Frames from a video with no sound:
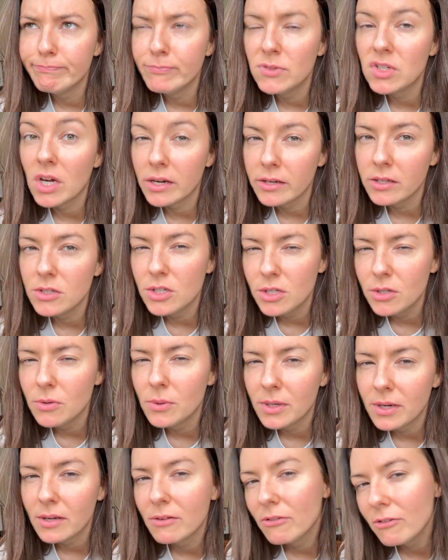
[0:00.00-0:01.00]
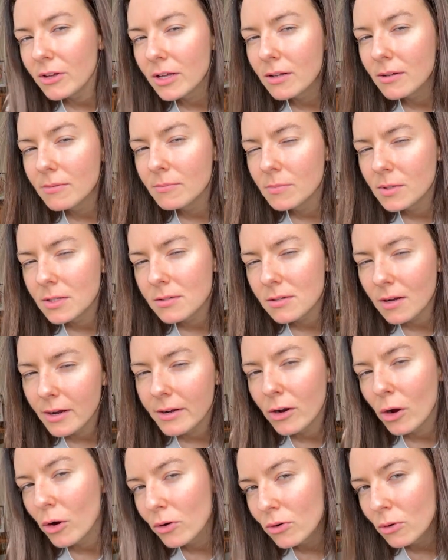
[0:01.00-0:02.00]
chatting to you when I feel this
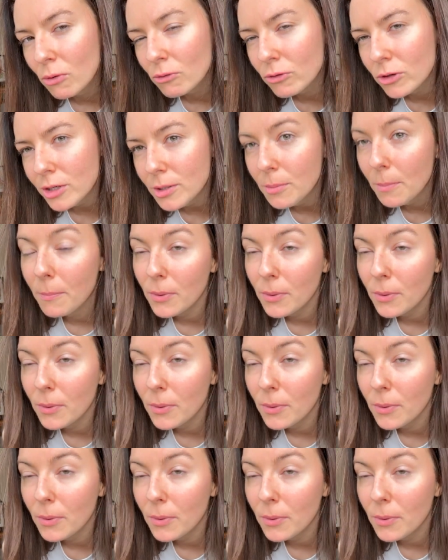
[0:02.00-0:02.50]
kind of hungover,